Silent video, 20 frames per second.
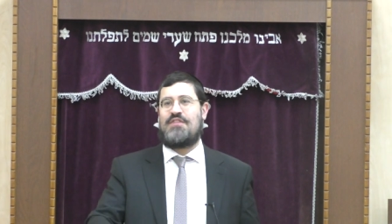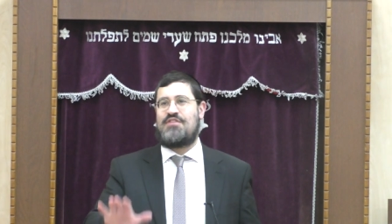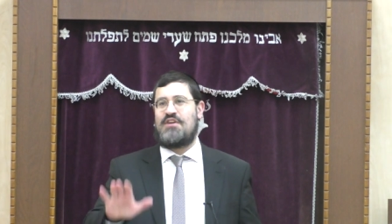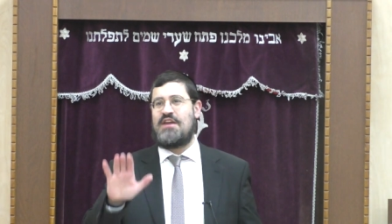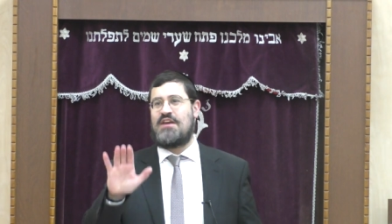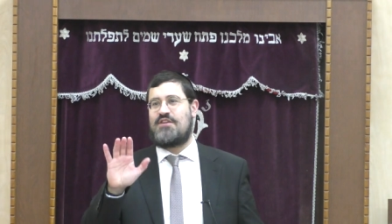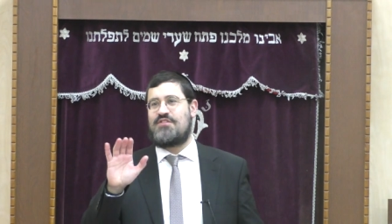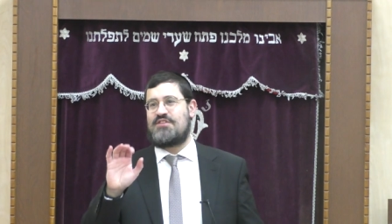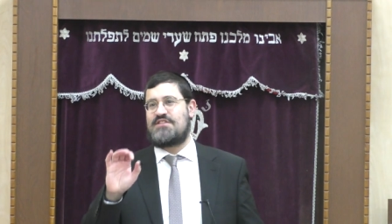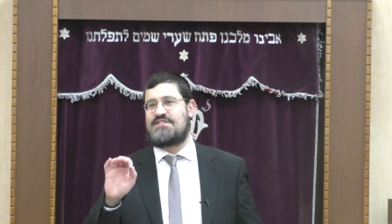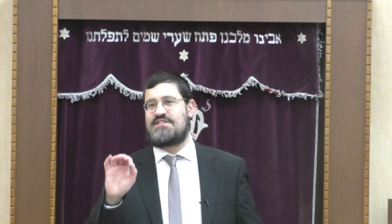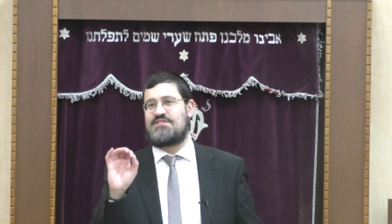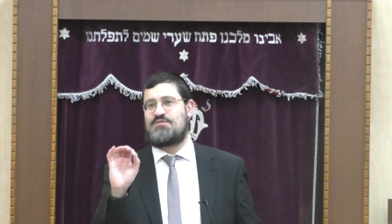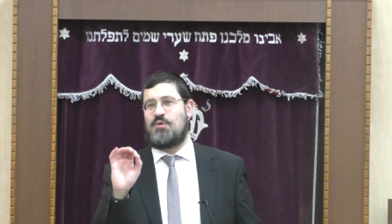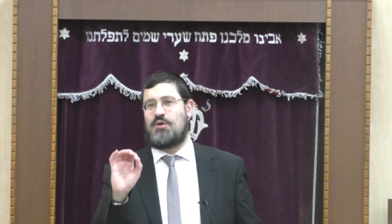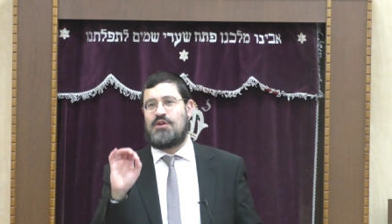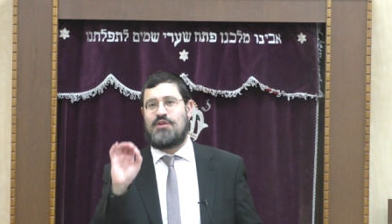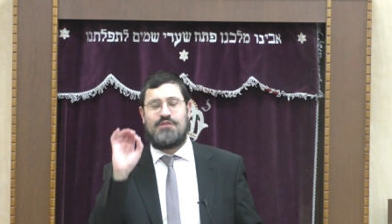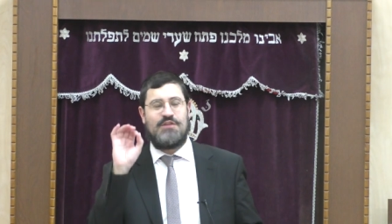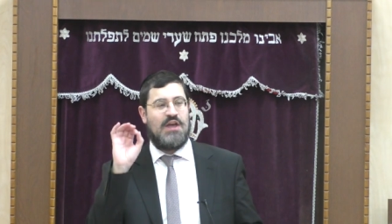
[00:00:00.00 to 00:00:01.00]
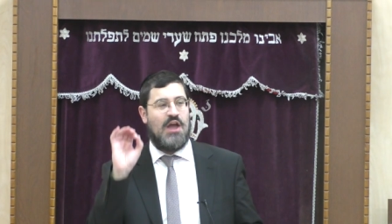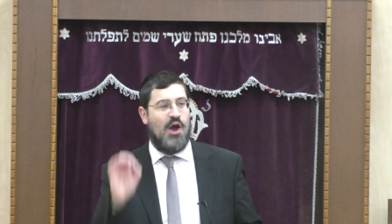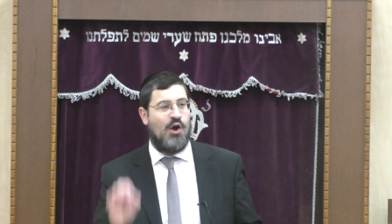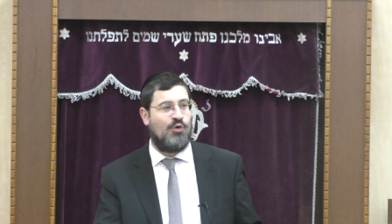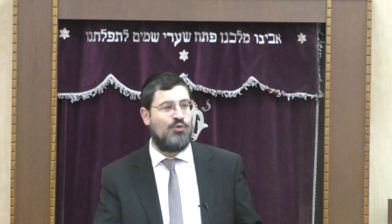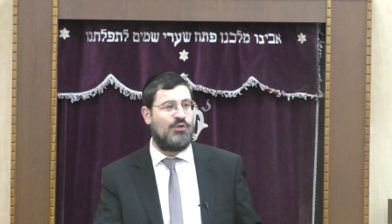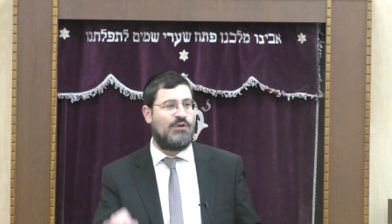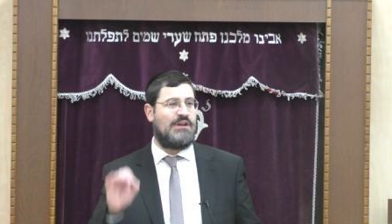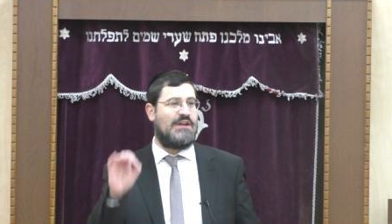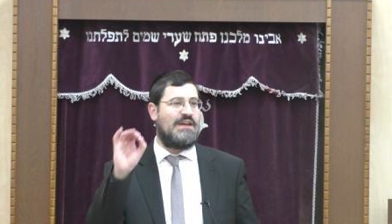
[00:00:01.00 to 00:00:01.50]
think this is one of the
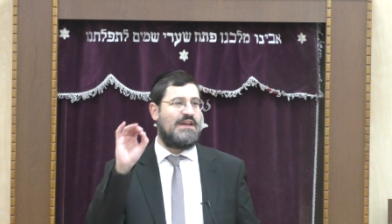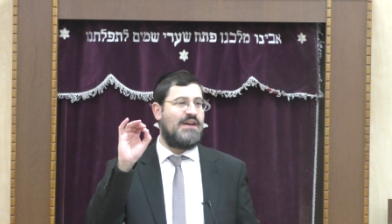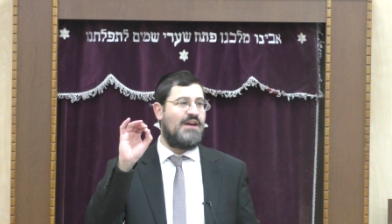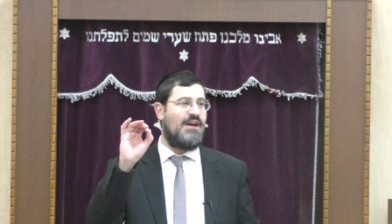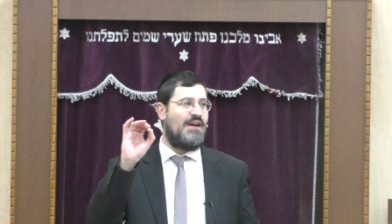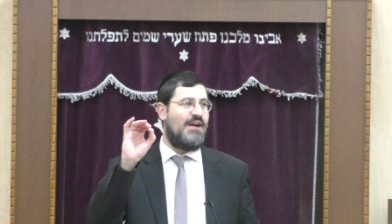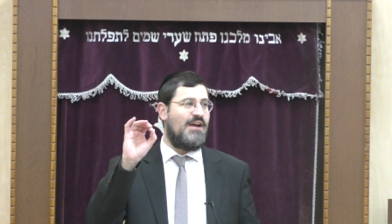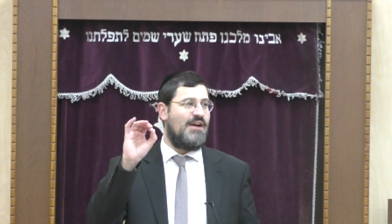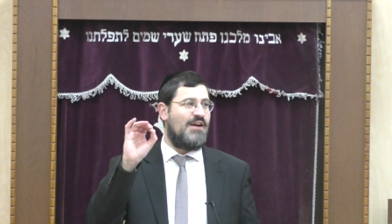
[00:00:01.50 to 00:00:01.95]
only